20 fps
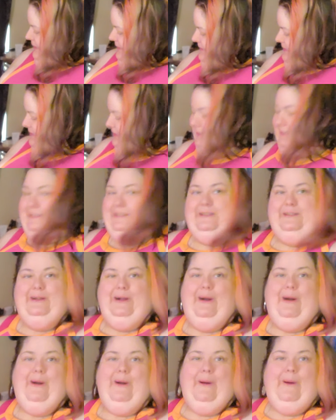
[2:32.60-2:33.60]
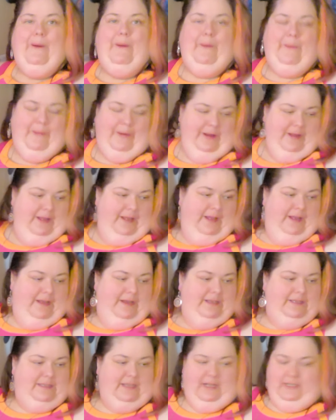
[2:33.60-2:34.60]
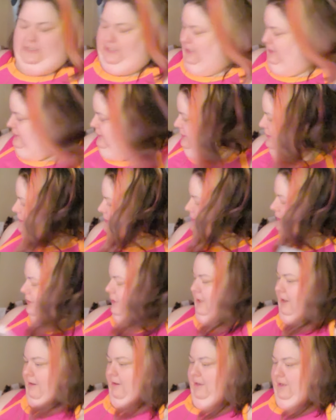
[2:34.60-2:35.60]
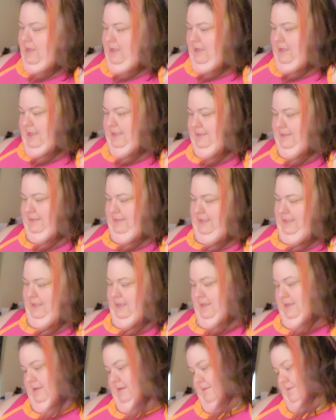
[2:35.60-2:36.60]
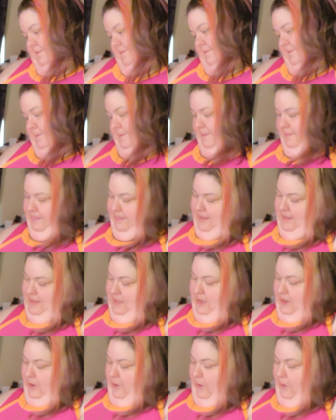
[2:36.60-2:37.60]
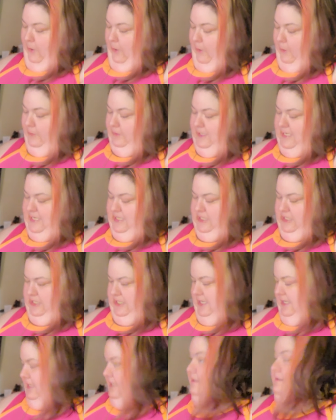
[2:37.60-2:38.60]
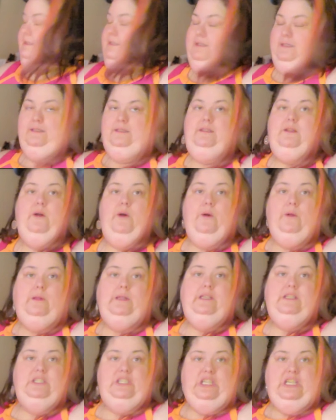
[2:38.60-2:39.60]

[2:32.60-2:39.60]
There you go. Such a good girl. Let's see. Holy sheep. This is the holy